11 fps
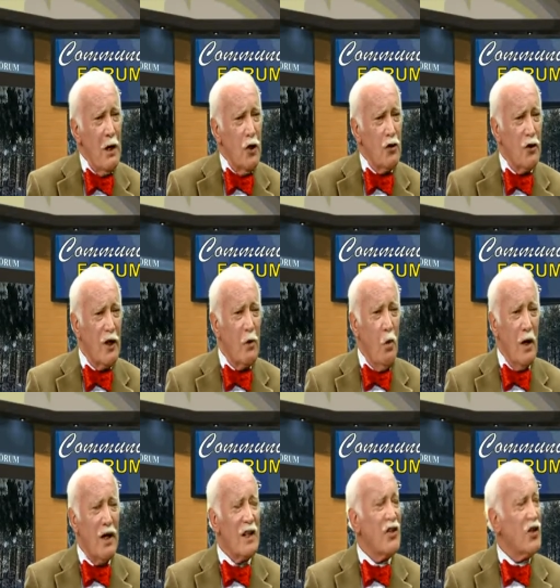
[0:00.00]
So they
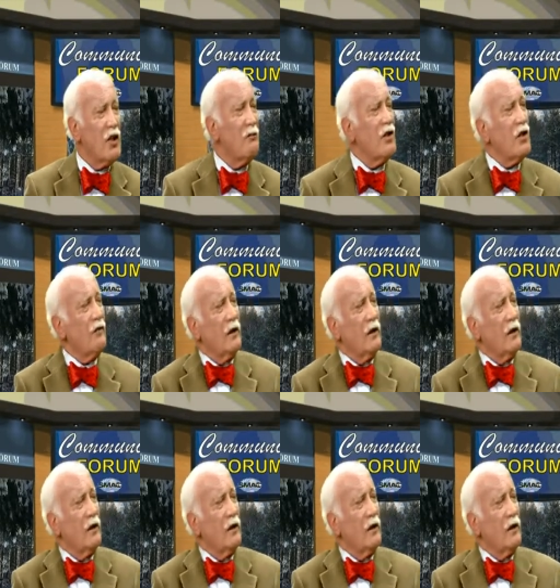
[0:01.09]
wanted a series of